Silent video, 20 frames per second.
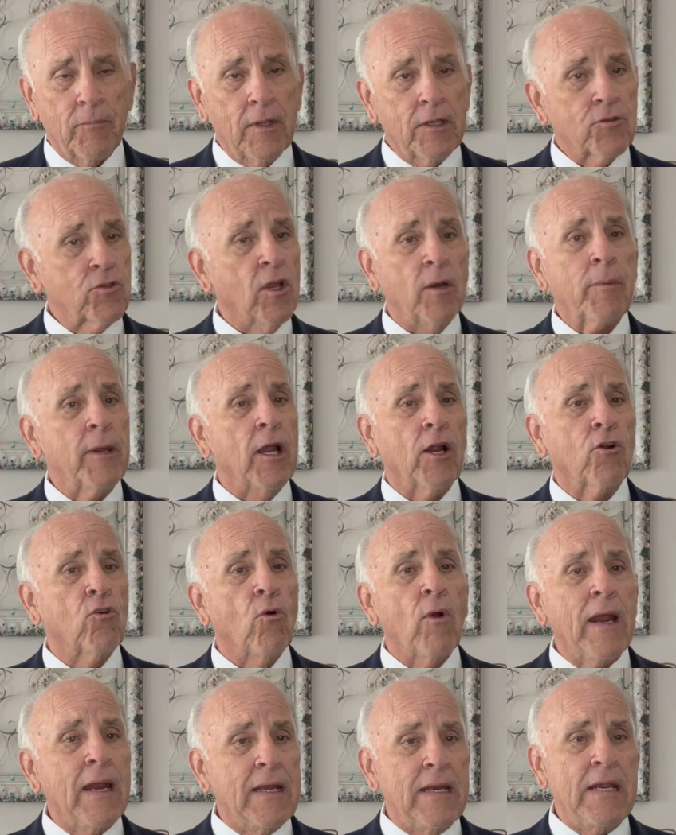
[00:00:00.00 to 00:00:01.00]
It's going to be a
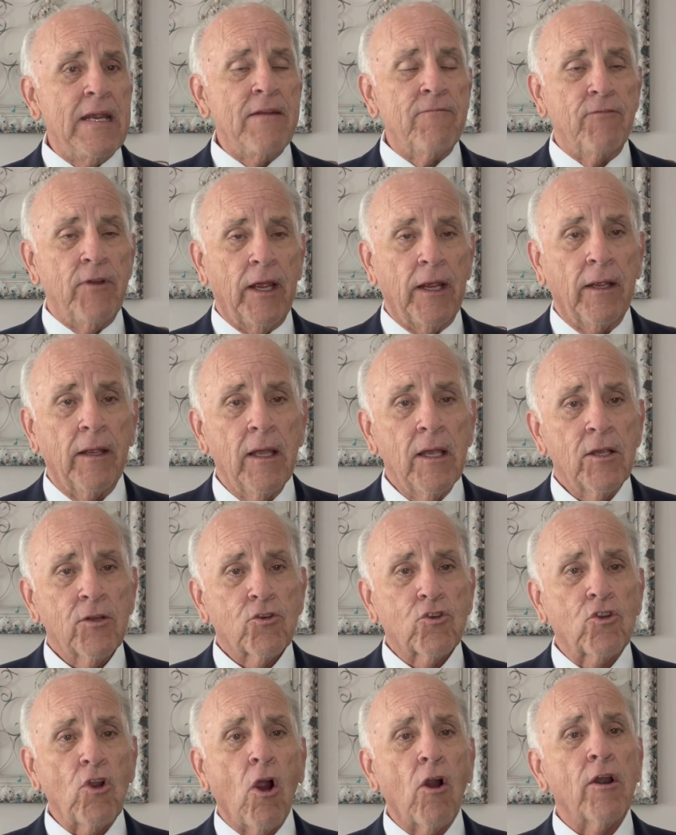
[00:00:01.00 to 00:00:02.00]
great evening.
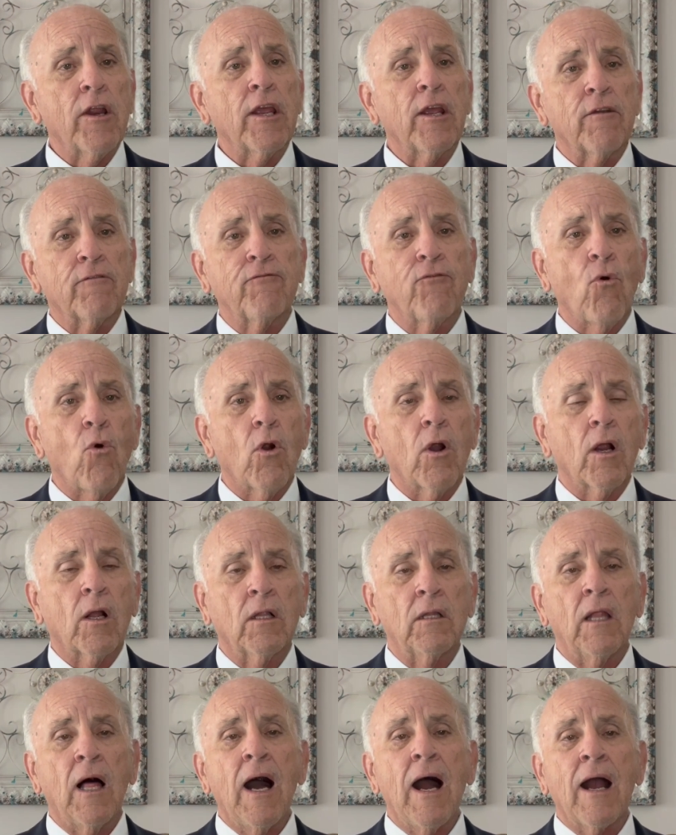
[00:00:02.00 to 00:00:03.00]
Starting at 4
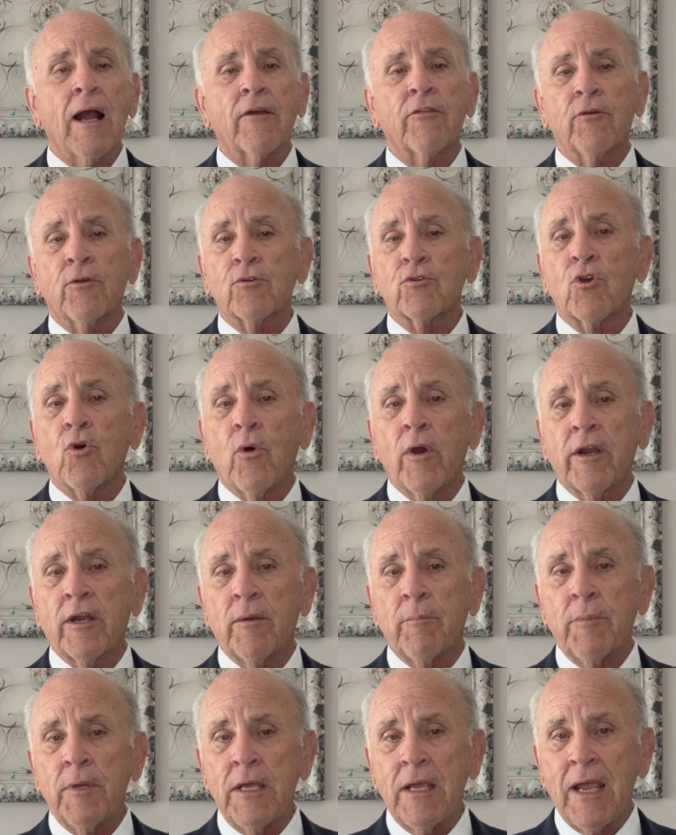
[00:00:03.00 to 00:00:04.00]
o'clock, there's going
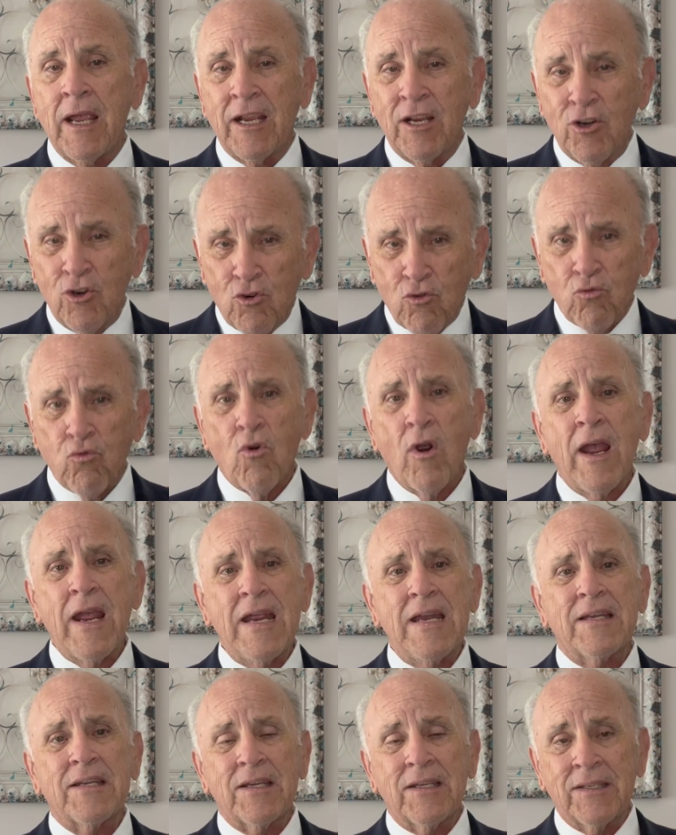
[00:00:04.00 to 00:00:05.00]
to be a
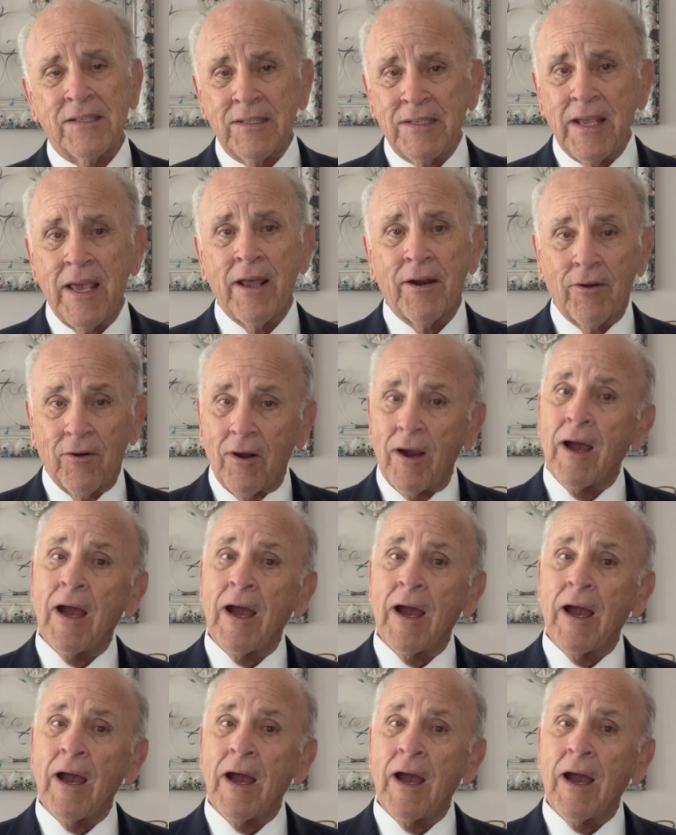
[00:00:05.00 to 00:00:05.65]
great dinner.